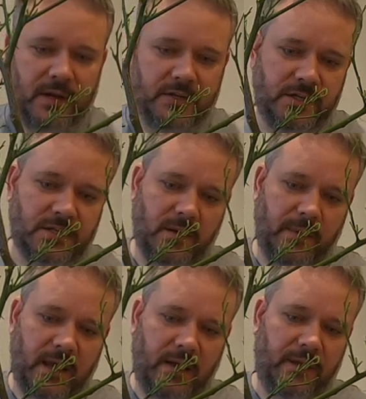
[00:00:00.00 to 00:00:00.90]
branches
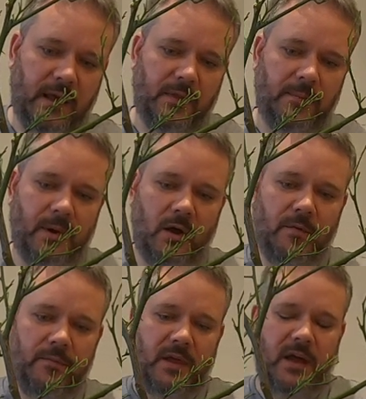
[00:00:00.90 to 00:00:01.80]
coming out down the
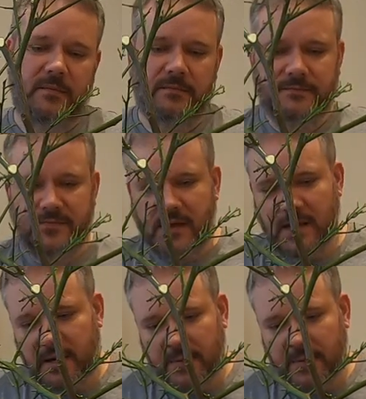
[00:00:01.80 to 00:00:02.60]
bottom that I'm thinking